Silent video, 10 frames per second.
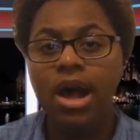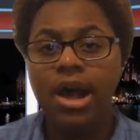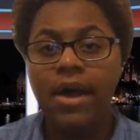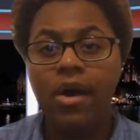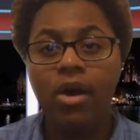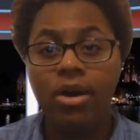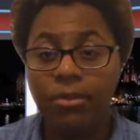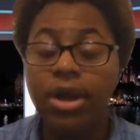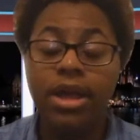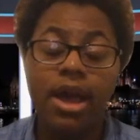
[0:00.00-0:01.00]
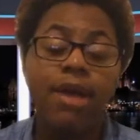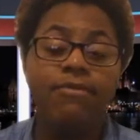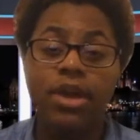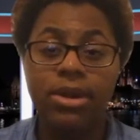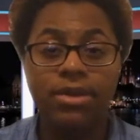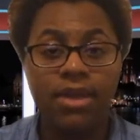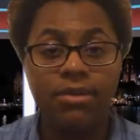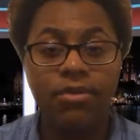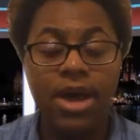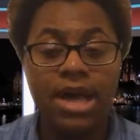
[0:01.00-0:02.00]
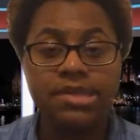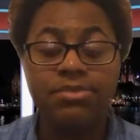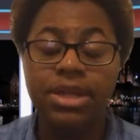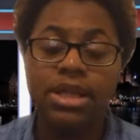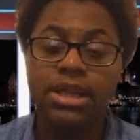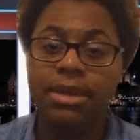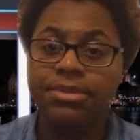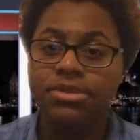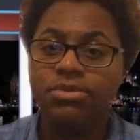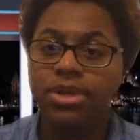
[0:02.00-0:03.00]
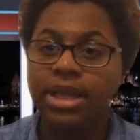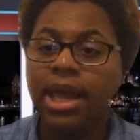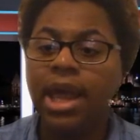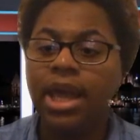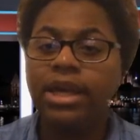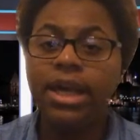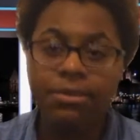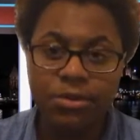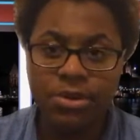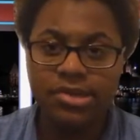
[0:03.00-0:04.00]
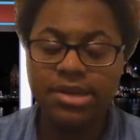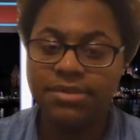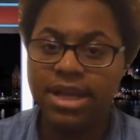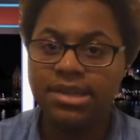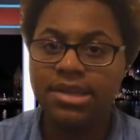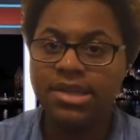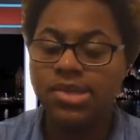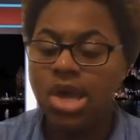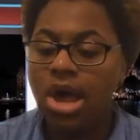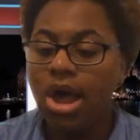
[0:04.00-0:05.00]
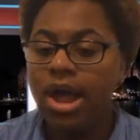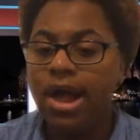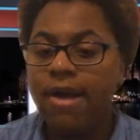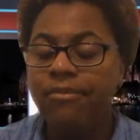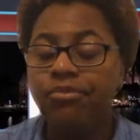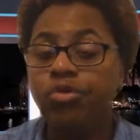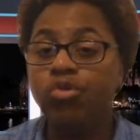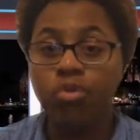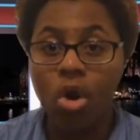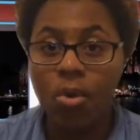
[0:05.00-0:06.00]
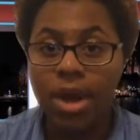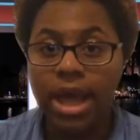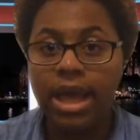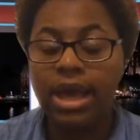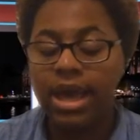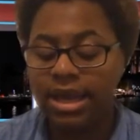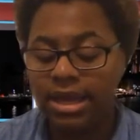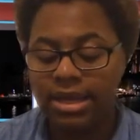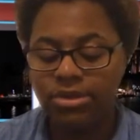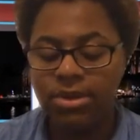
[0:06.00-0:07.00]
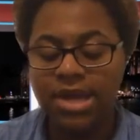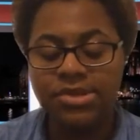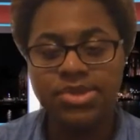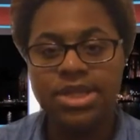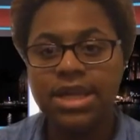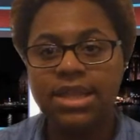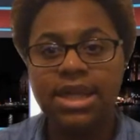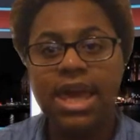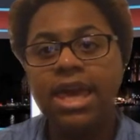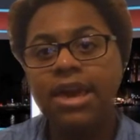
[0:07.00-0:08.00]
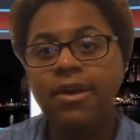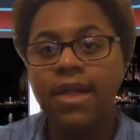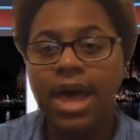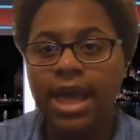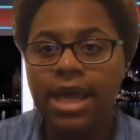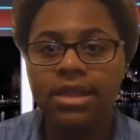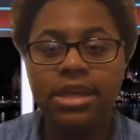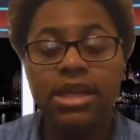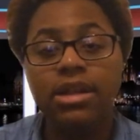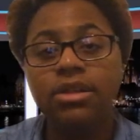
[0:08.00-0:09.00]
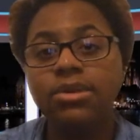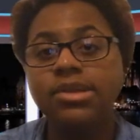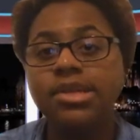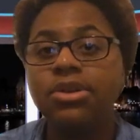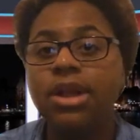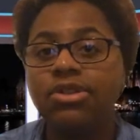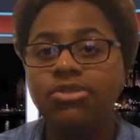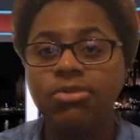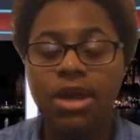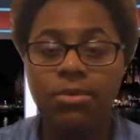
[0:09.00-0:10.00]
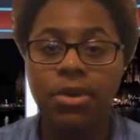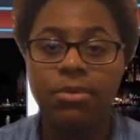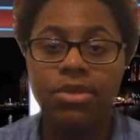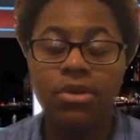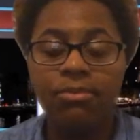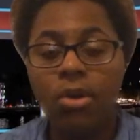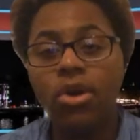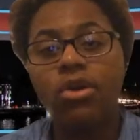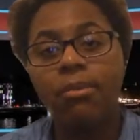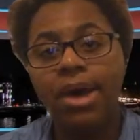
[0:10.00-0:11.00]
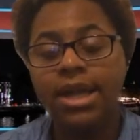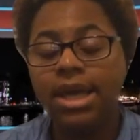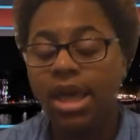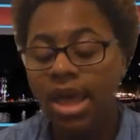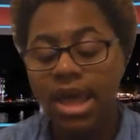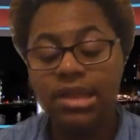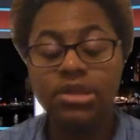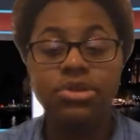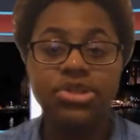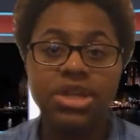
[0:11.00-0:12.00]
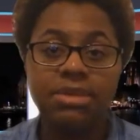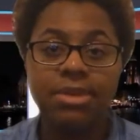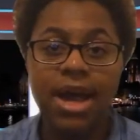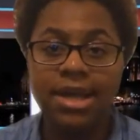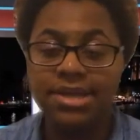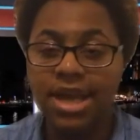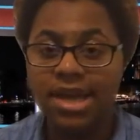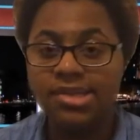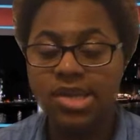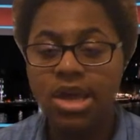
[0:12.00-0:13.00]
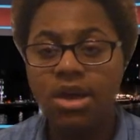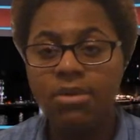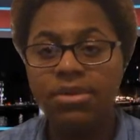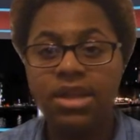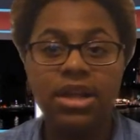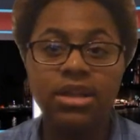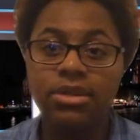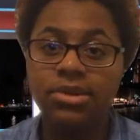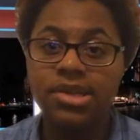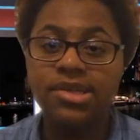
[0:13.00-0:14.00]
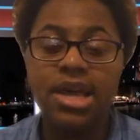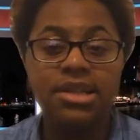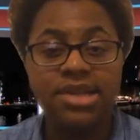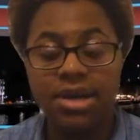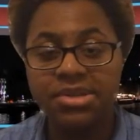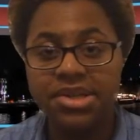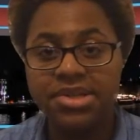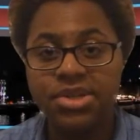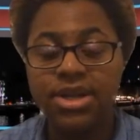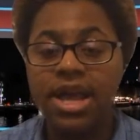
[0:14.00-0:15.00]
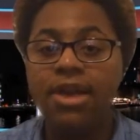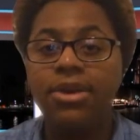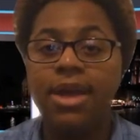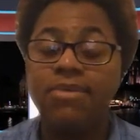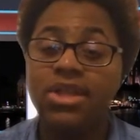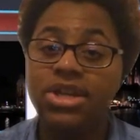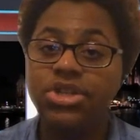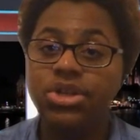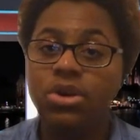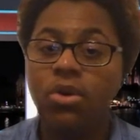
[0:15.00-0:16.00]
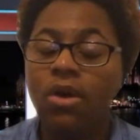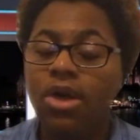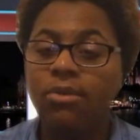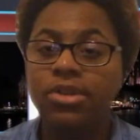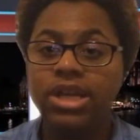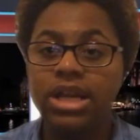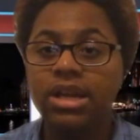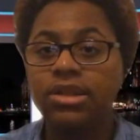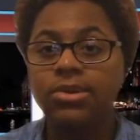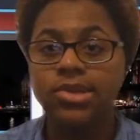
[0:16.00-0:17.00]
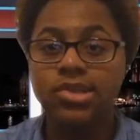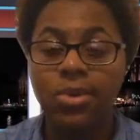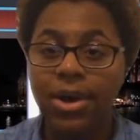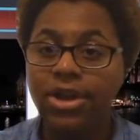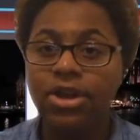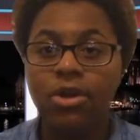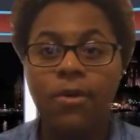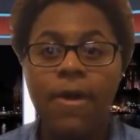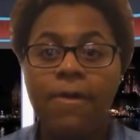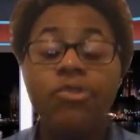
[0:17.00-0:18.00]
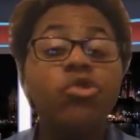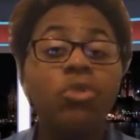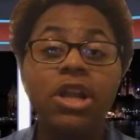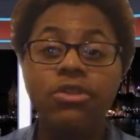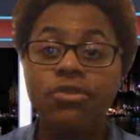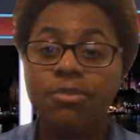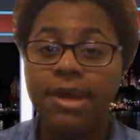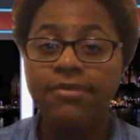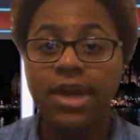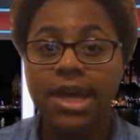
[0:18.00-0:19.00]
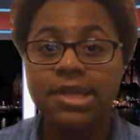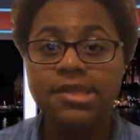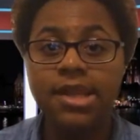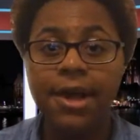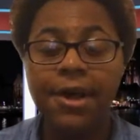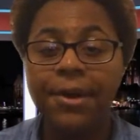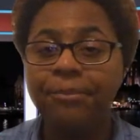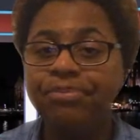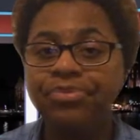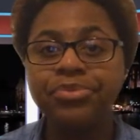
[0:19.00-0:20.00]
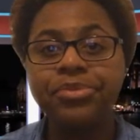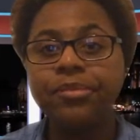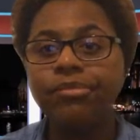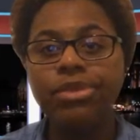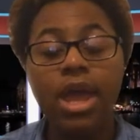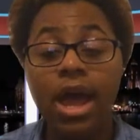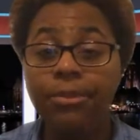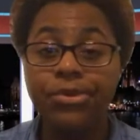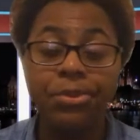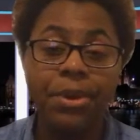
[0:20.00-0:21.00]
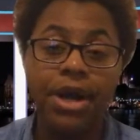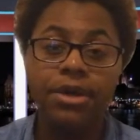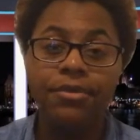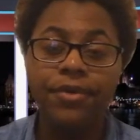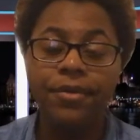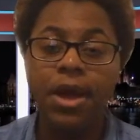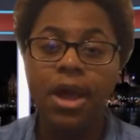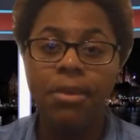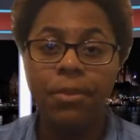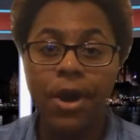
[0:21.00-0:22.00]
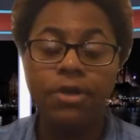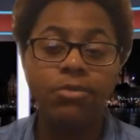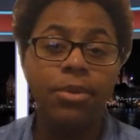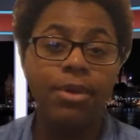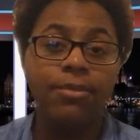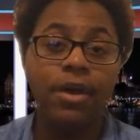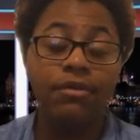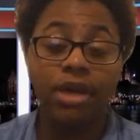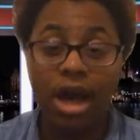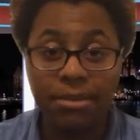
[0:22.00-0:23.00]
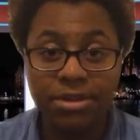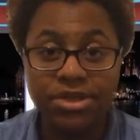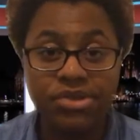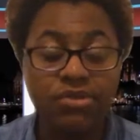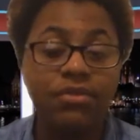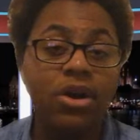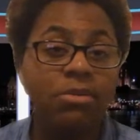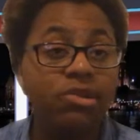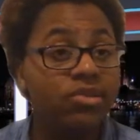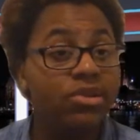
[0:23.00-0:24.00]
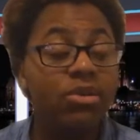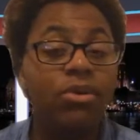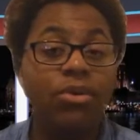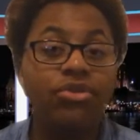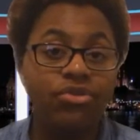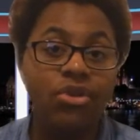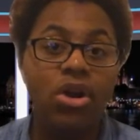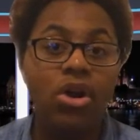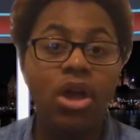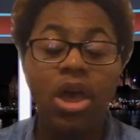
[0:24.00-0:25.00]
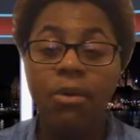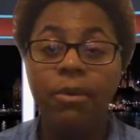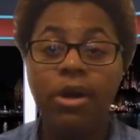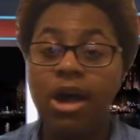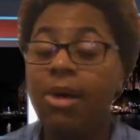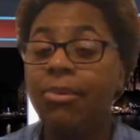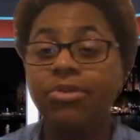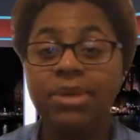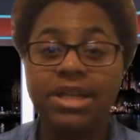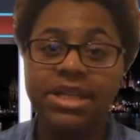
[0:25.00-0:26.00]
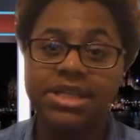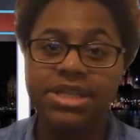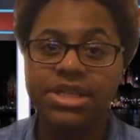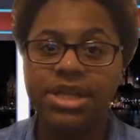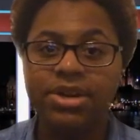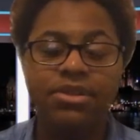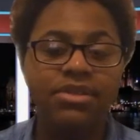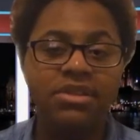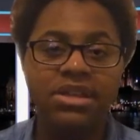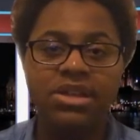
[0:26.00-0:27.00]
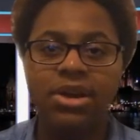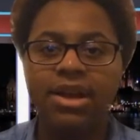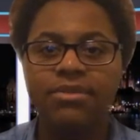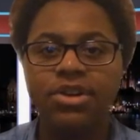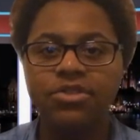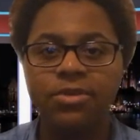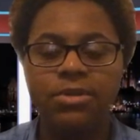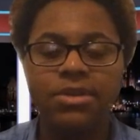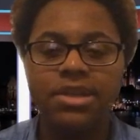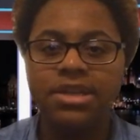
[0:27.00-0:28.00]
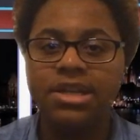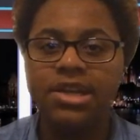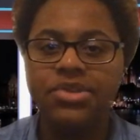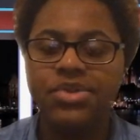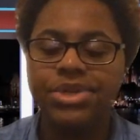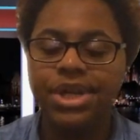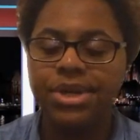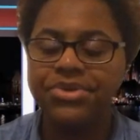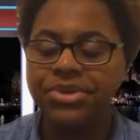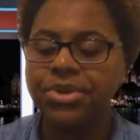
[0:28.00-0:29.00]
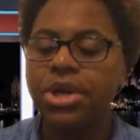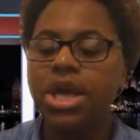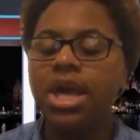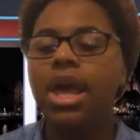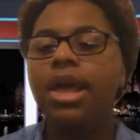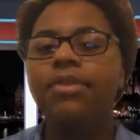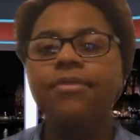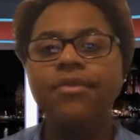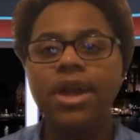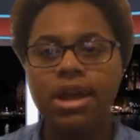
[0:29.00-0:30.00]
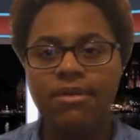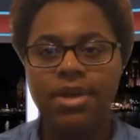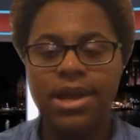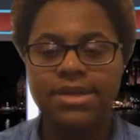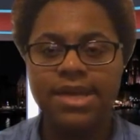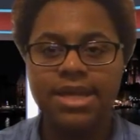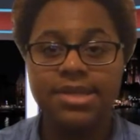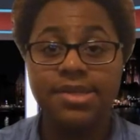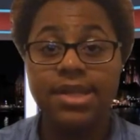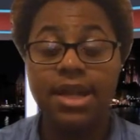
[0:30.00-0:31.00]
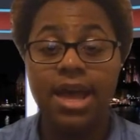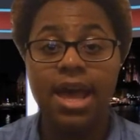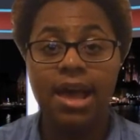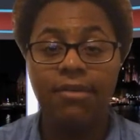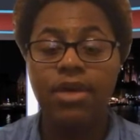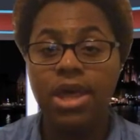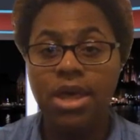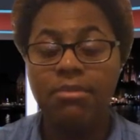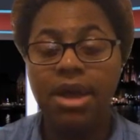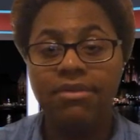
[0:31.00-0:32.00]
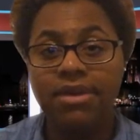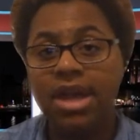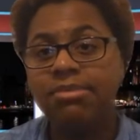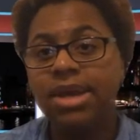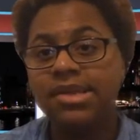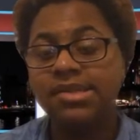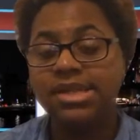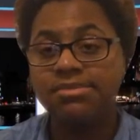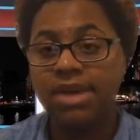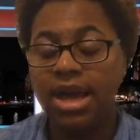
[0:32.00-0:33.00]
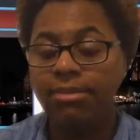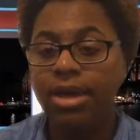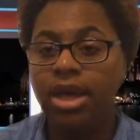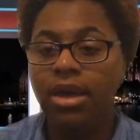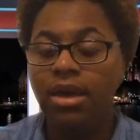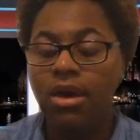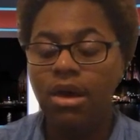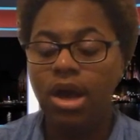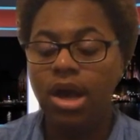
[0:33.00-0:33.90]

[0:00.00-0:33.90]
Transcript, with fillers: Uh, are we, I'm very thankful as a media label to really keep doing stuff like this, uh, growing, and, and you guys are seeing the K L I N, the Kennedy Lucas International Network with Mark Omani, and the Lucas Chat Podcast with Kennedy Lucas and Tyrus Lester. And now you have The Late Show with Kennedy Lucas. So, uh, you know, this is what I do for my fans. Um, I'm so proud of them. Proud of what we've accomplished so far, and we're still going strong. We're almost about to hit ten year, the ten year anniversary within the next two years. So it's very, very exciting to see that I have my fan base stick by me.